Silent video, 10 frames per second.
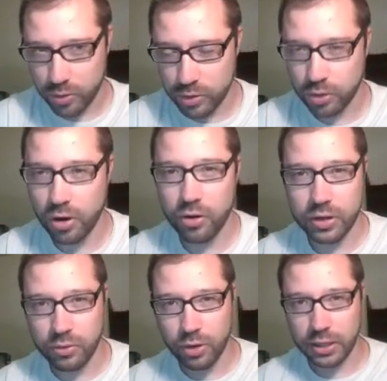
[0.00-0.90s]
and you're
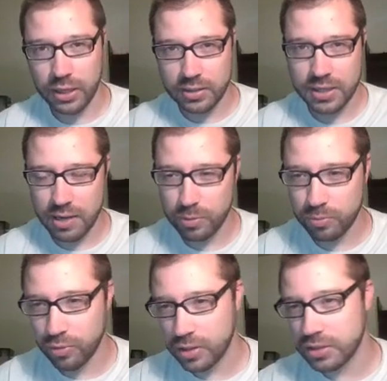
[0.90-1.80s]
already running Containment
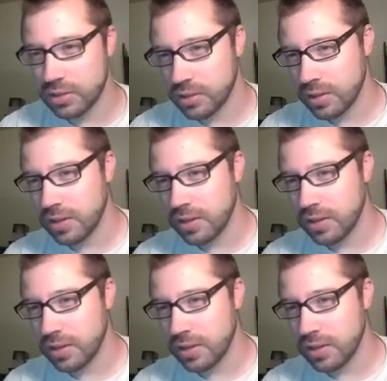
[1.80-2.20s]
Priests,